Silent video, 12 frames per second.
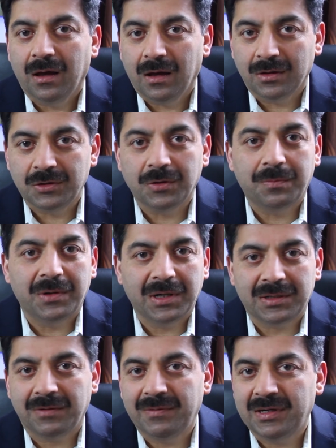your
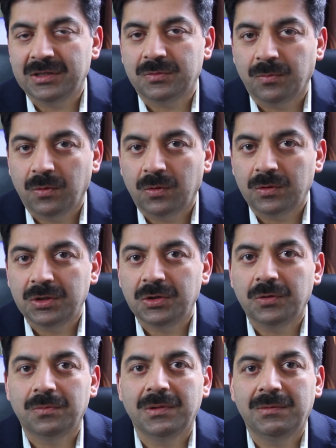productivity is more,
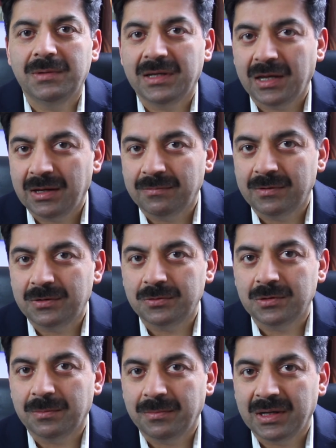you will be able
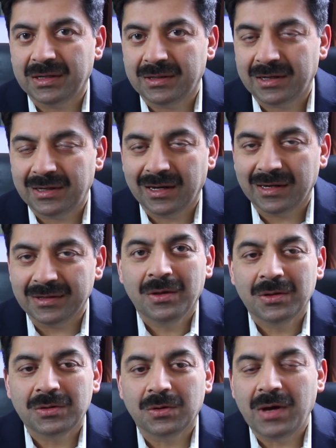to make deadline.
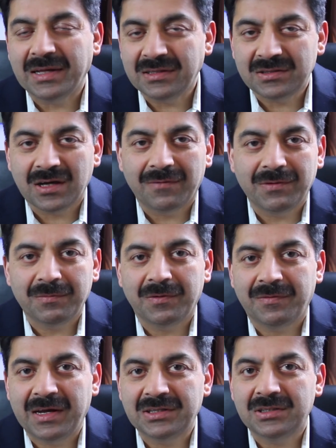So as a software
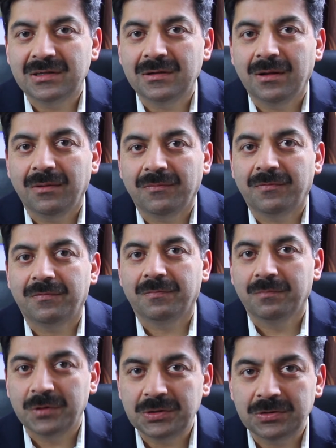professional,
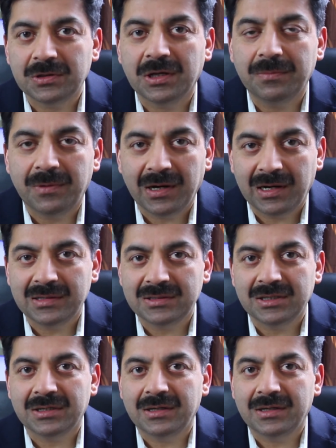we should give realistic